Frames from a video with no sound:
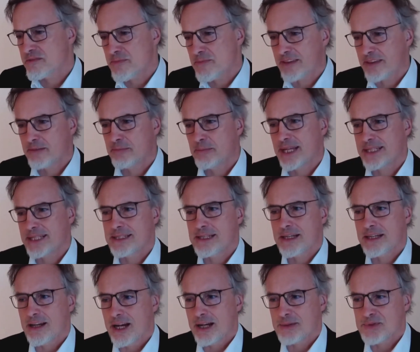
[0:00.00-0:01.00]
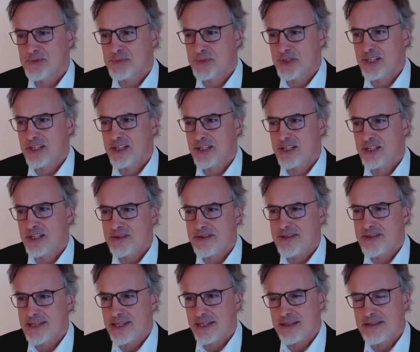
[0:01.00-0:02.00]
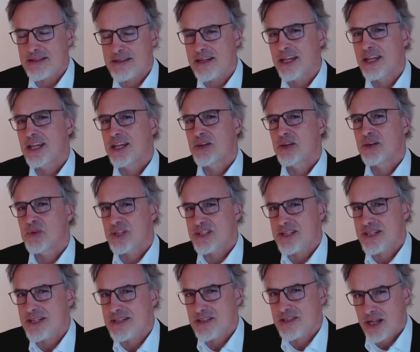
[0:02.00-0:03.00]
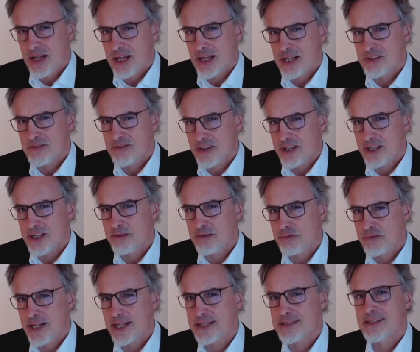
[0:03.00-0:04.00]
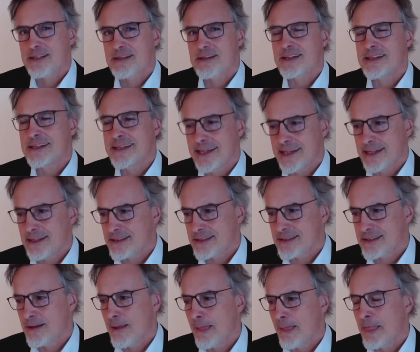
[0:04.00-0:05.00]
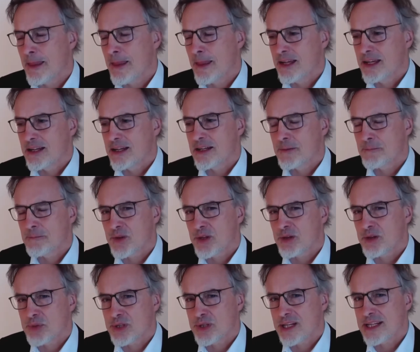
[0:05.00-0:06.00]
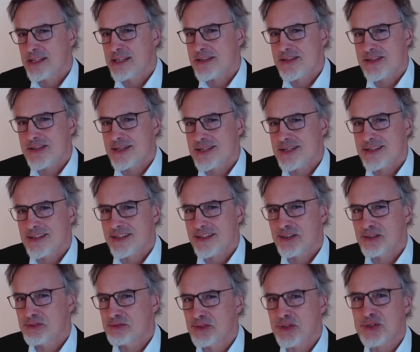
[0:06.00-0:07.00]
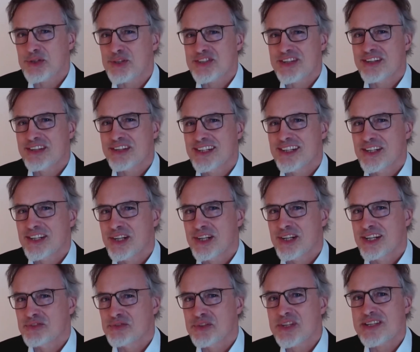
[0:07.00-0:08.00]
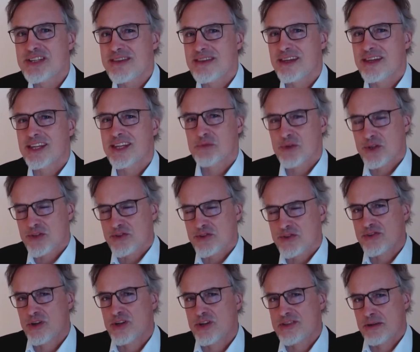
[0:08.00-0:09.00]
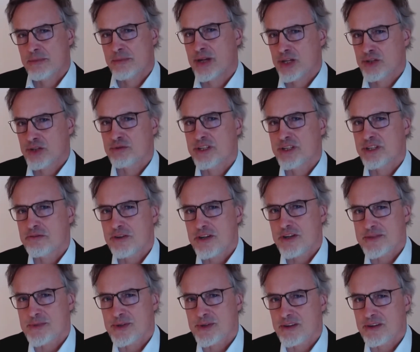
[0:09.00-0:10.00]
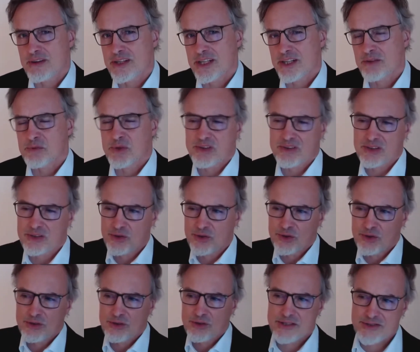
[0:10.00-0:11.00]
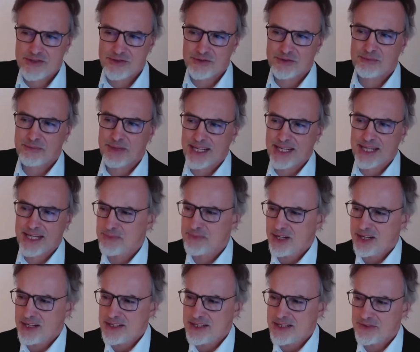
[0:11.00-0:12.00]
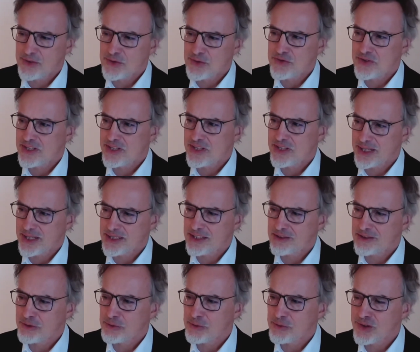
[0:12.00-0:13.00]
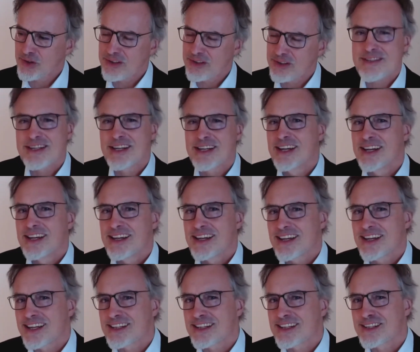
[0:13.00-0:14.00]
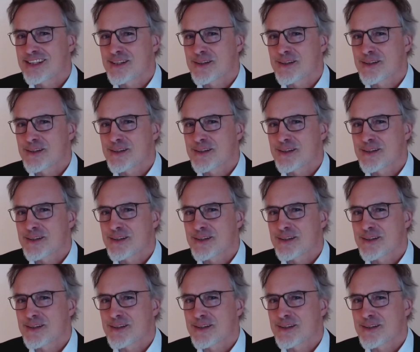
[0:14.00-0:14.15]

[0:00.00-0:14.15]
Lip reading: mathematically optimal in a certain sense, which is not very practical yet. But let's just focus on a recent thing, which is also about reinforcement learning, where the goal is to maximize future expected rewards. And